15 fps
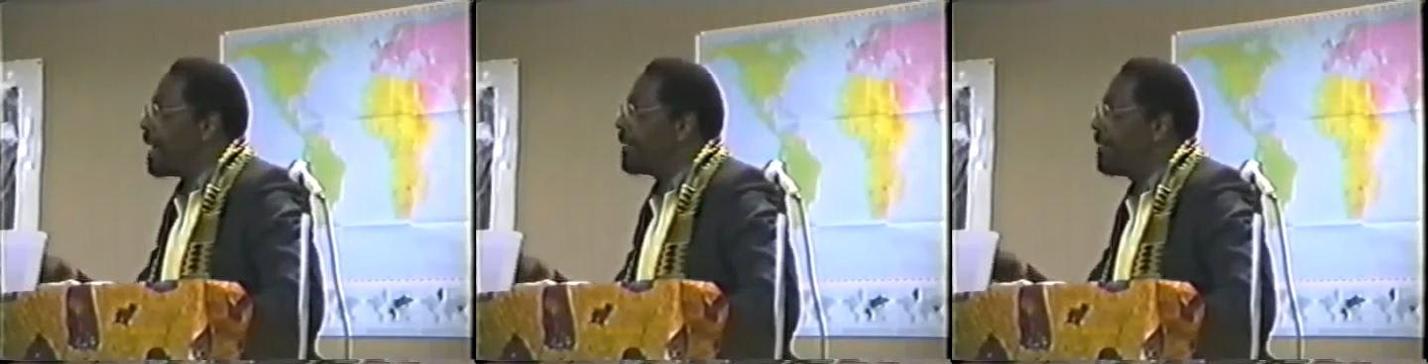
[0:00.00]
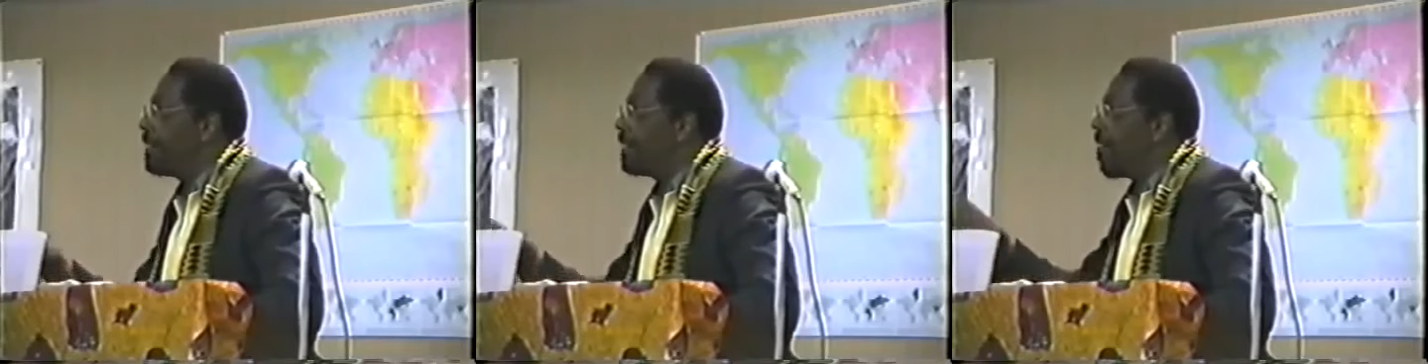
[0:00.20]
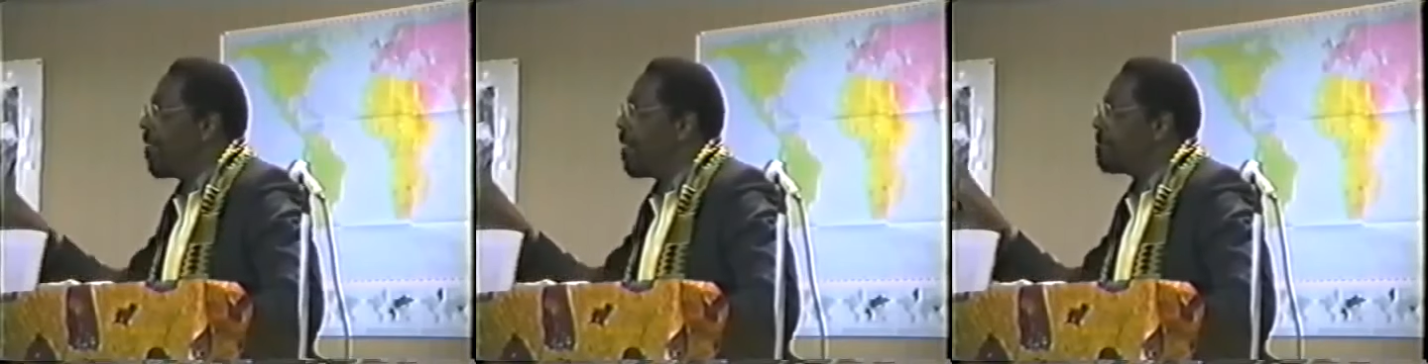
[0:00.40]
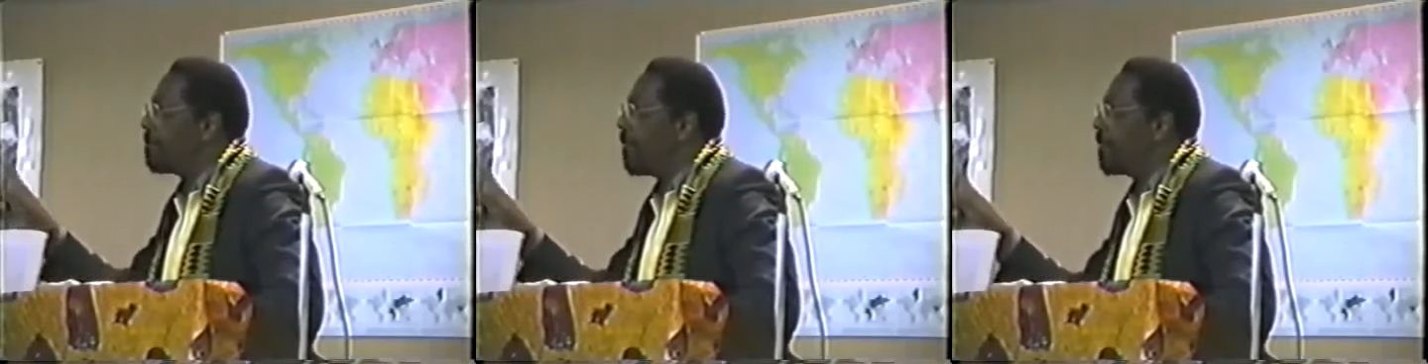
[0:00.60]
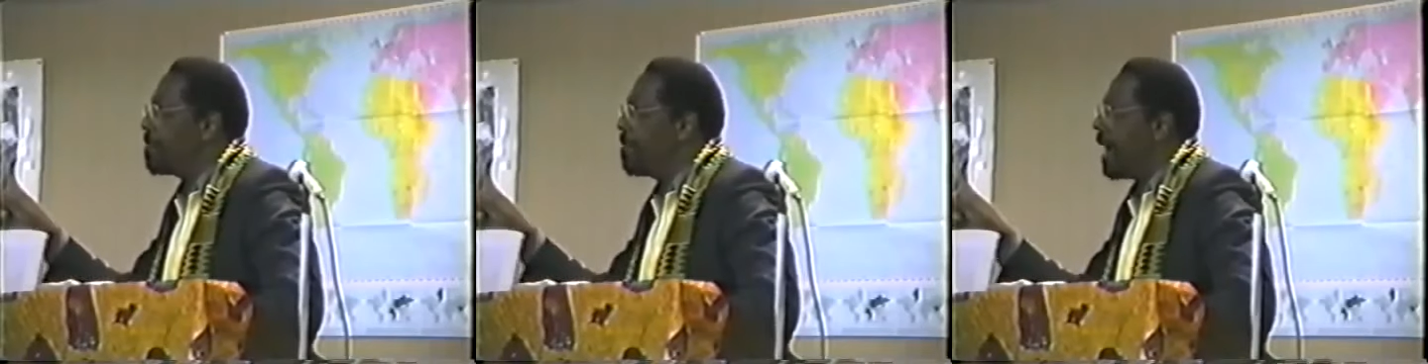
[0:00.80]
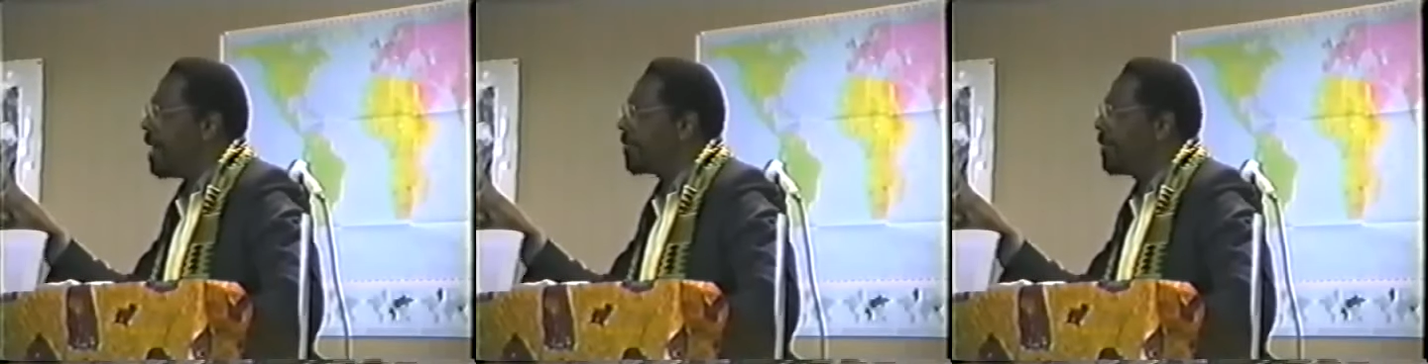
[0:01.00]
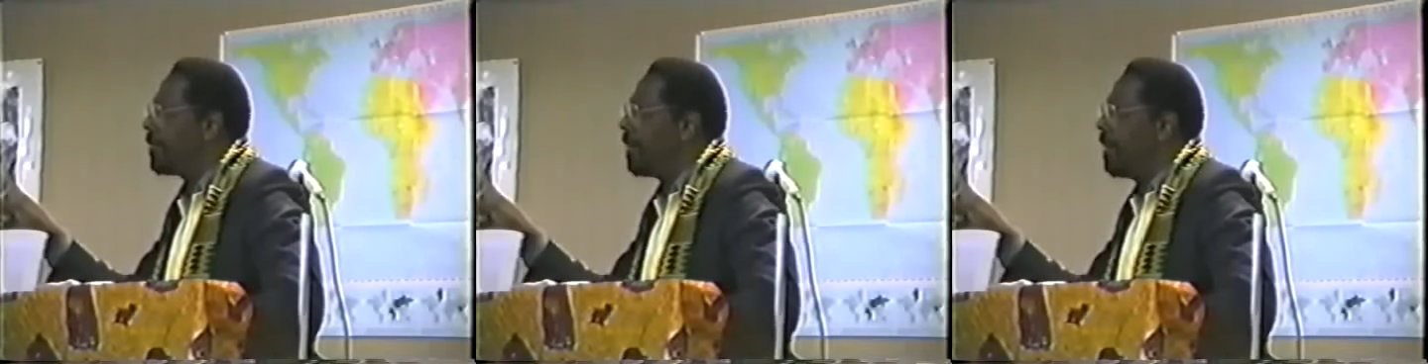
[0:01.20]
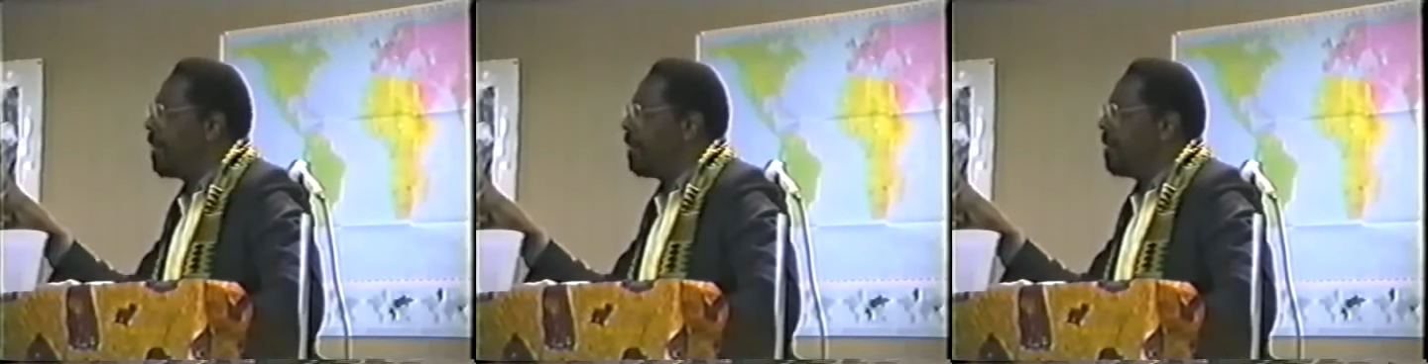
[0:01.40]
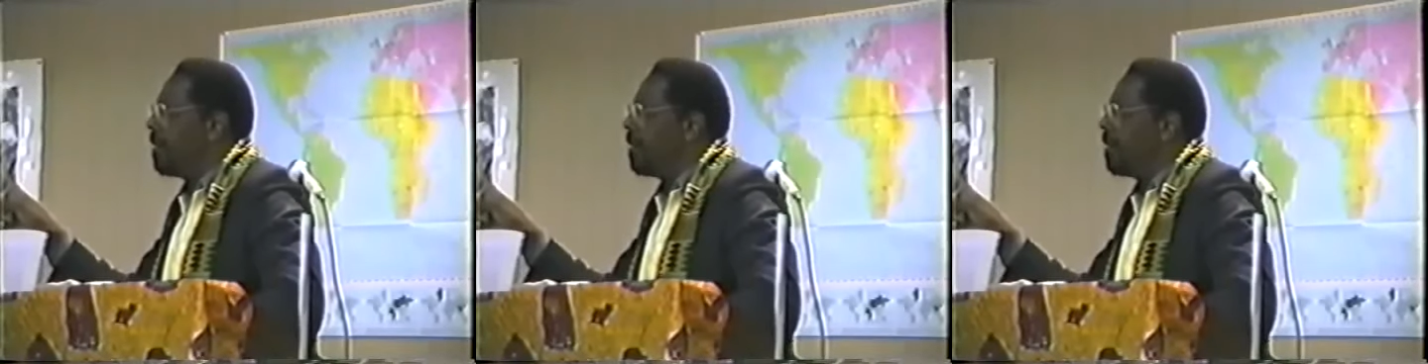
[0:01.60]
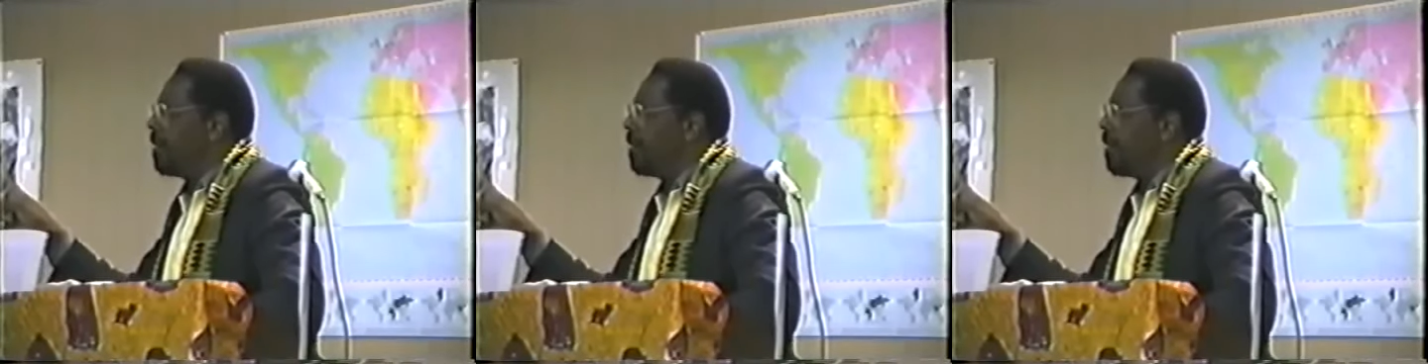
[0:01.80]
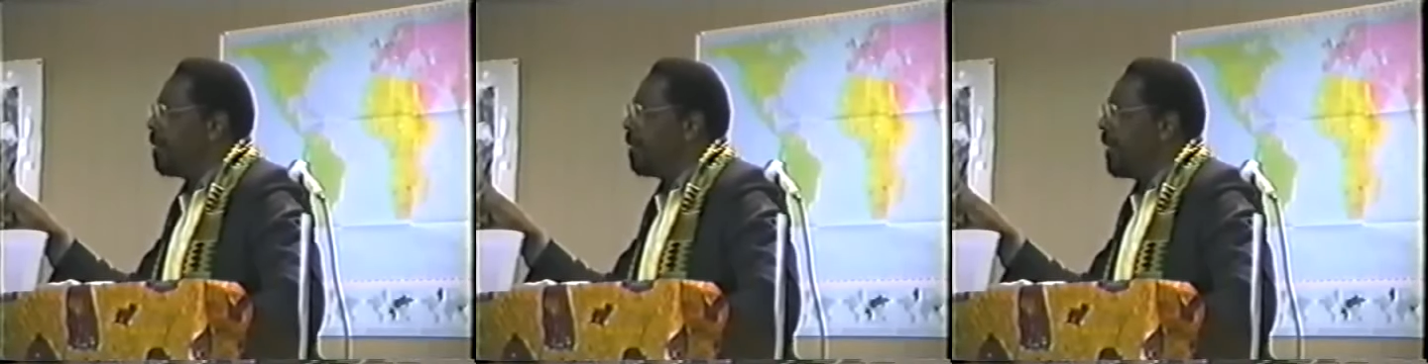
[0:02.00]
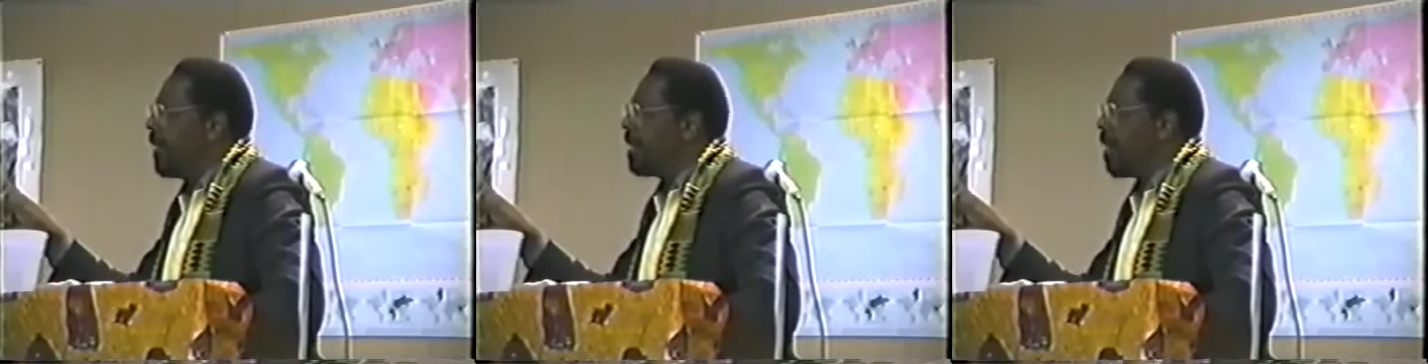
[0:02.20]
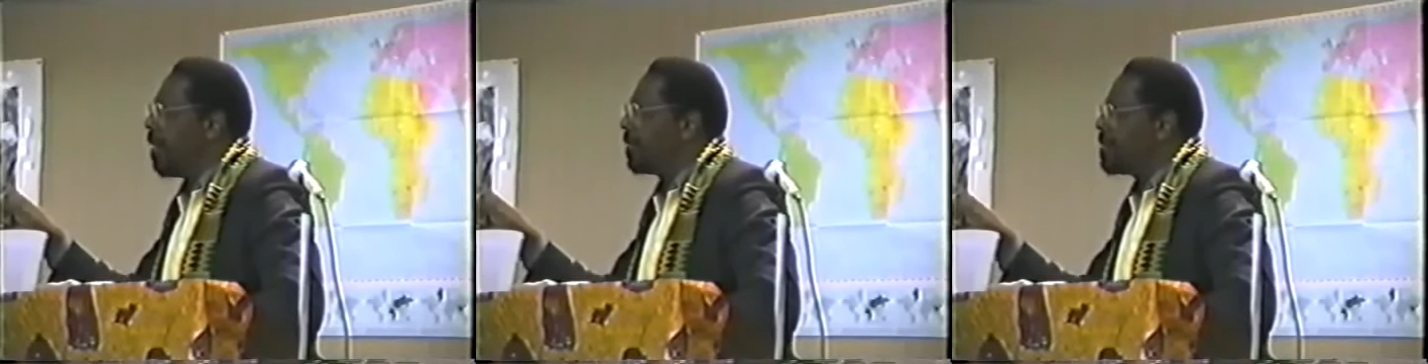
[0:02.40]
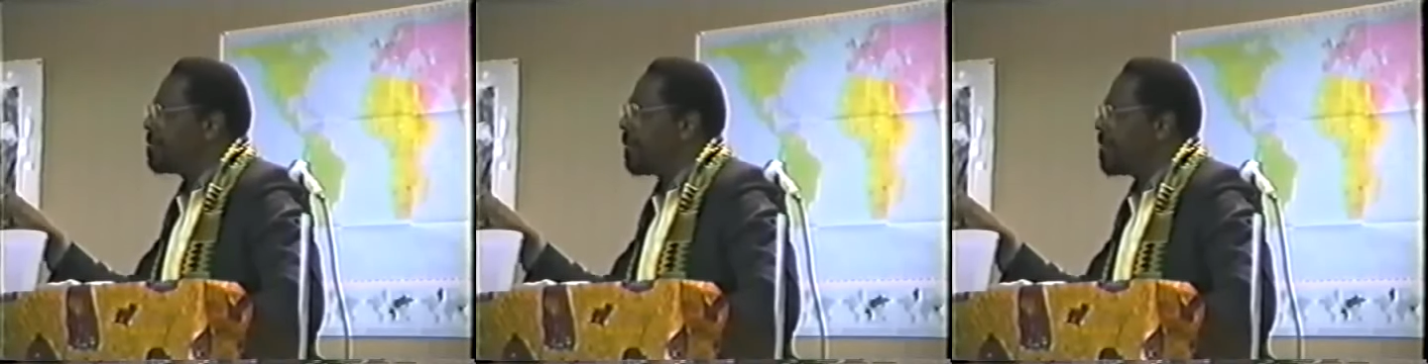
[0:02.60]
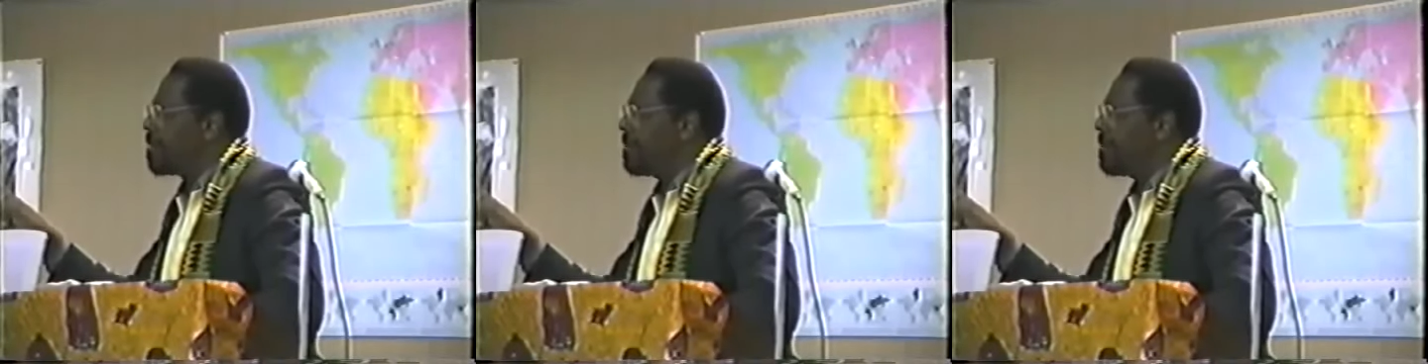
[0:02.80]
why does he go up on the mountain? He goes up